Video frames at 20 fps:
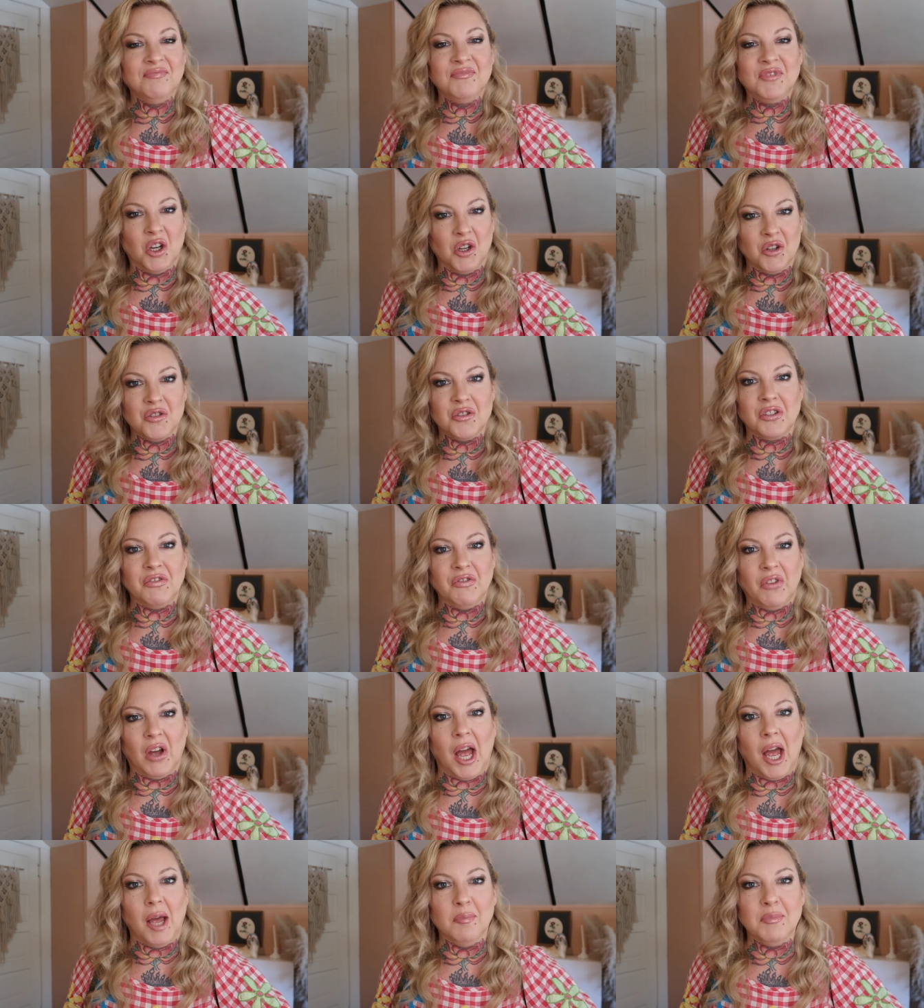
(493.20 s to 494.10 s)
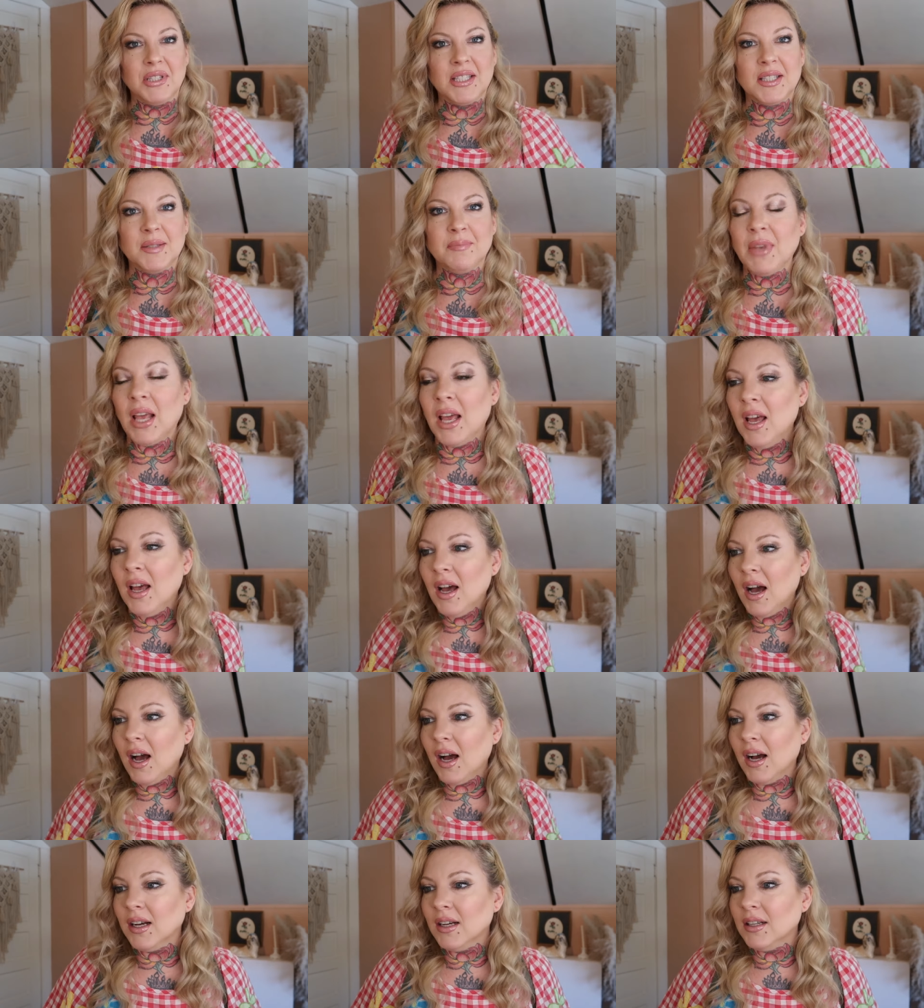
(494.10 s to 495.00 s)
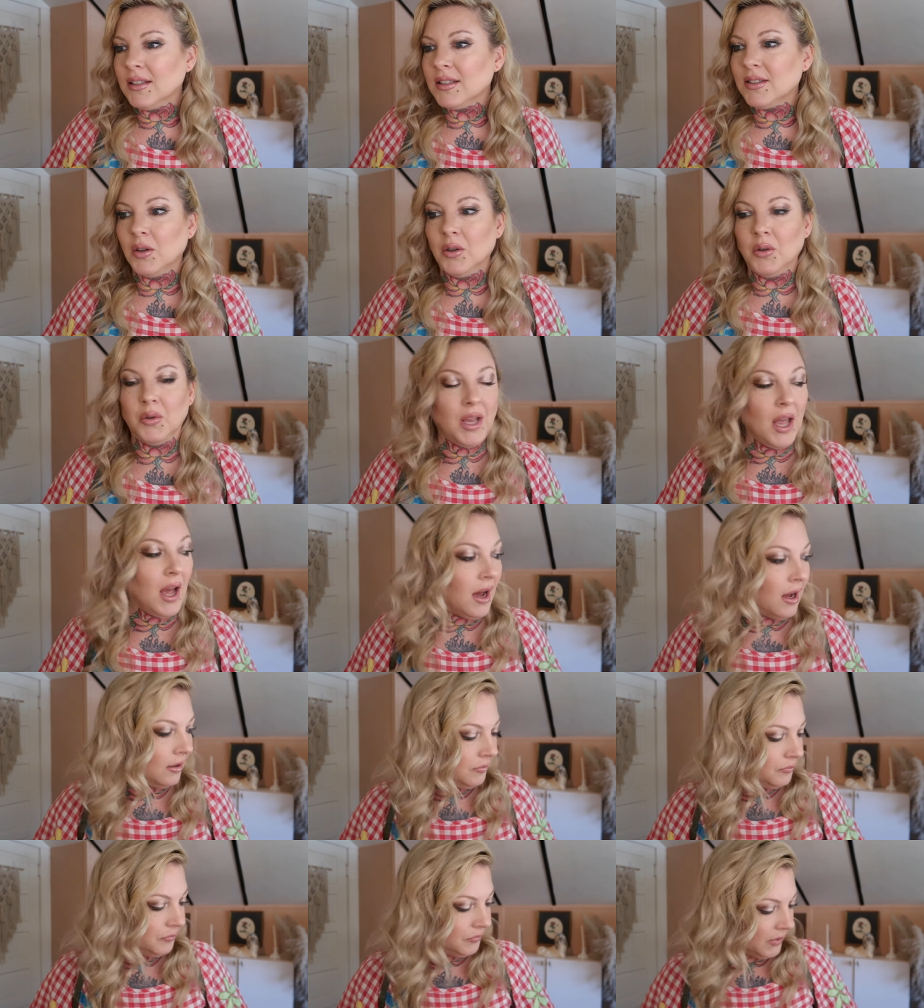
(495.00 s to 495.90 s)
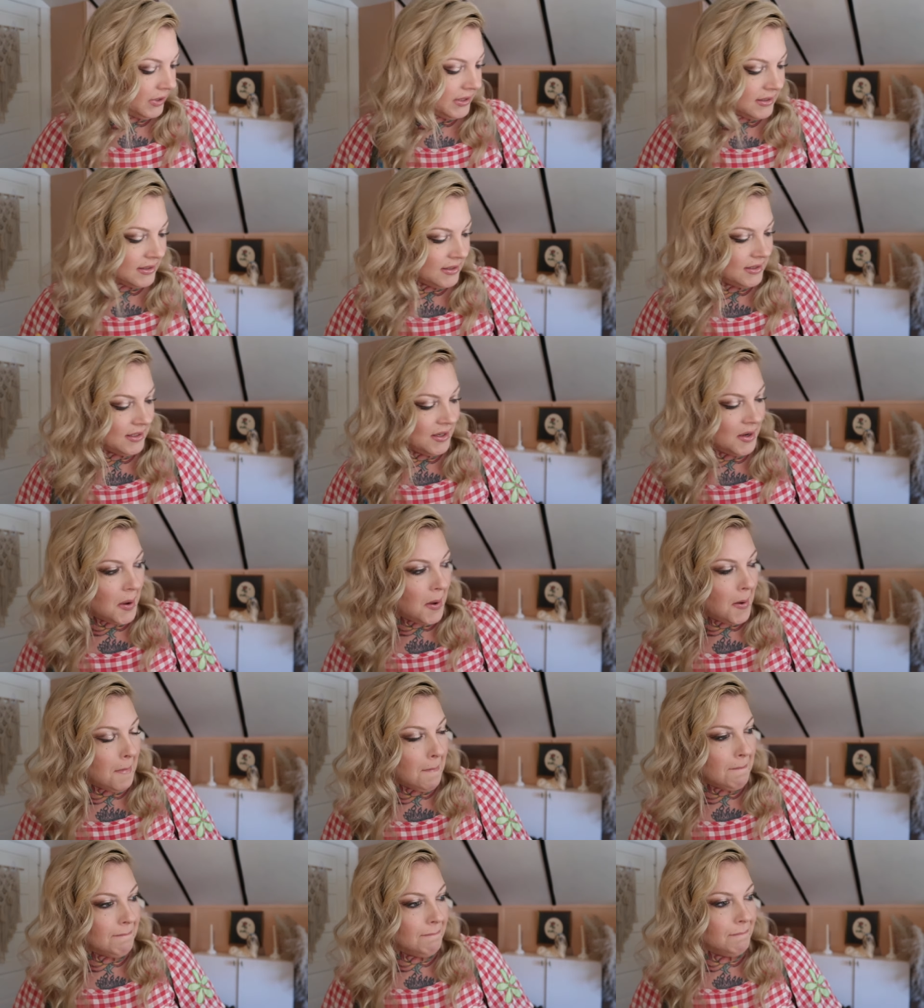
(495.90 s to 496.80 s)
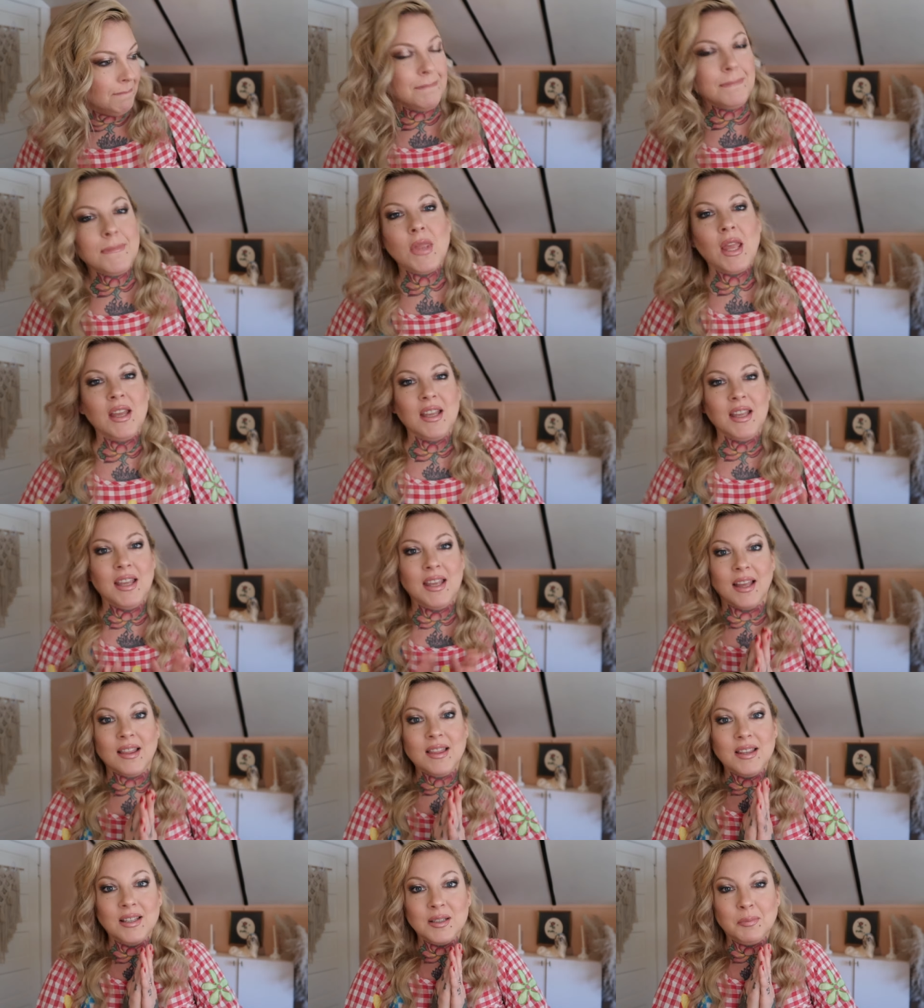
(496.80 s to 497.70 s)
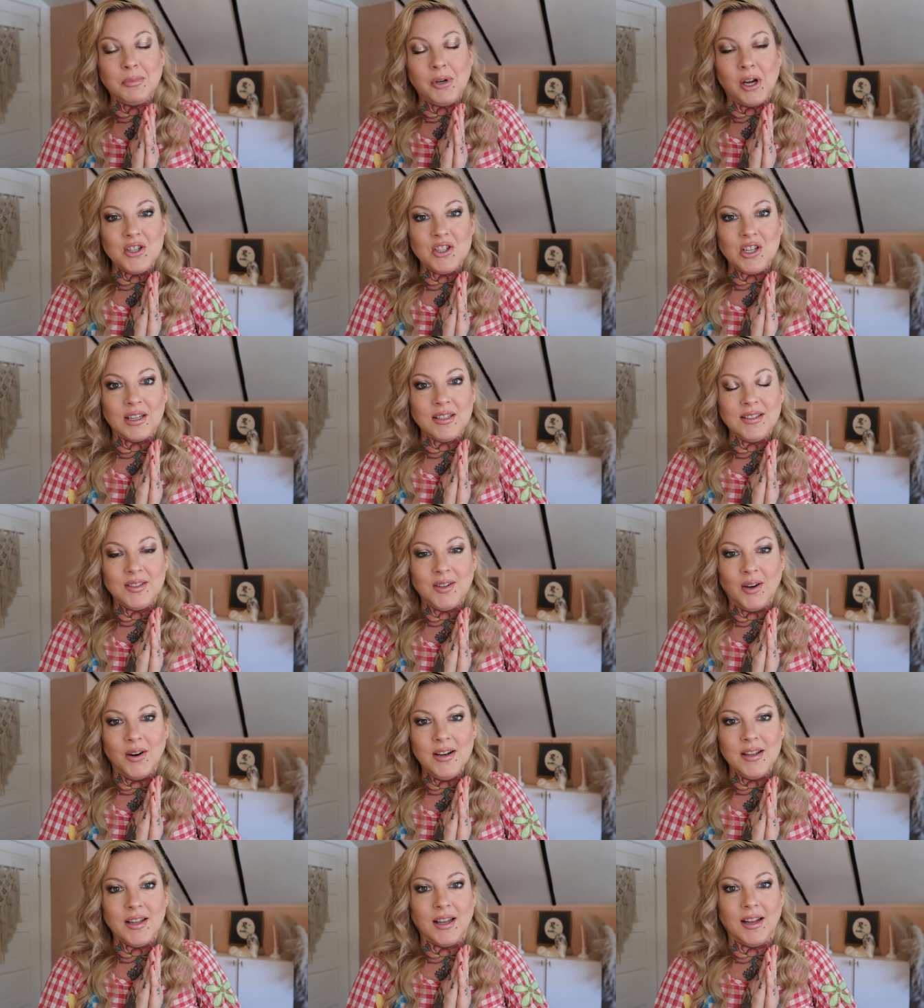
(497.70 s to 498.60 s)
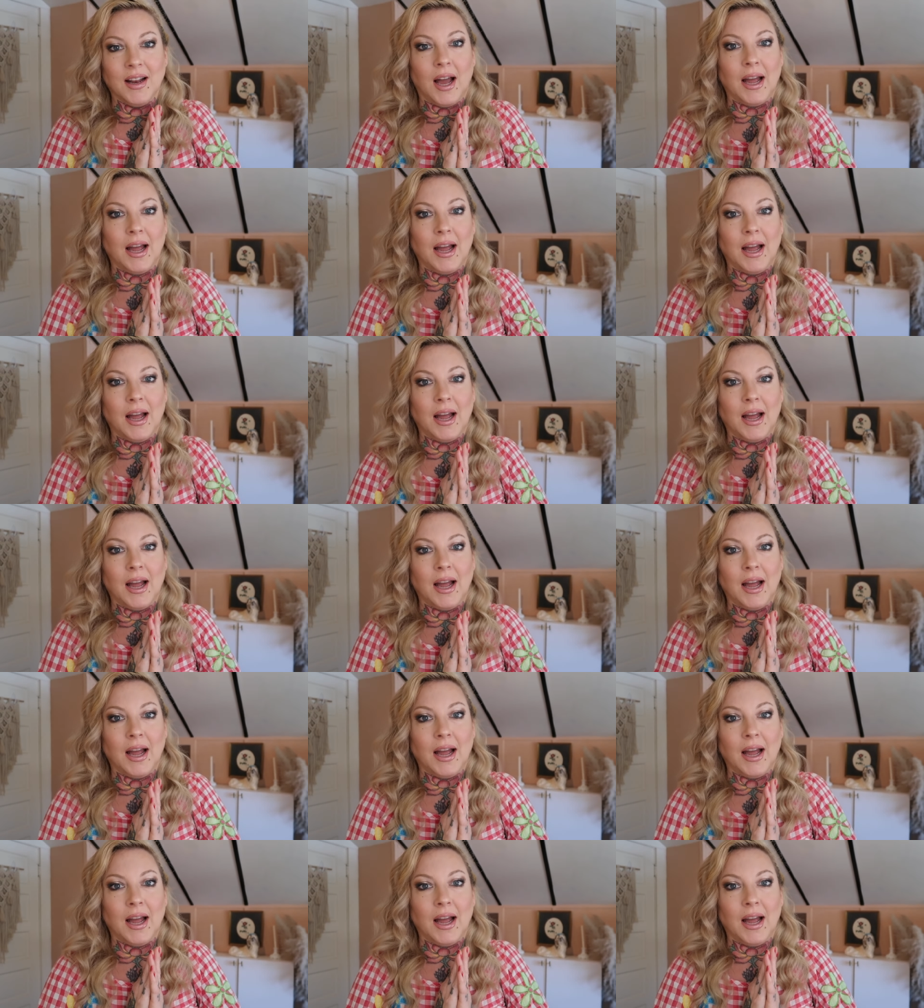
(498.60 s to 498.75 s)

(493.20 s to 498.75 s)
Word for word: country vibes. Uh, so yeah, let's um, get this project started.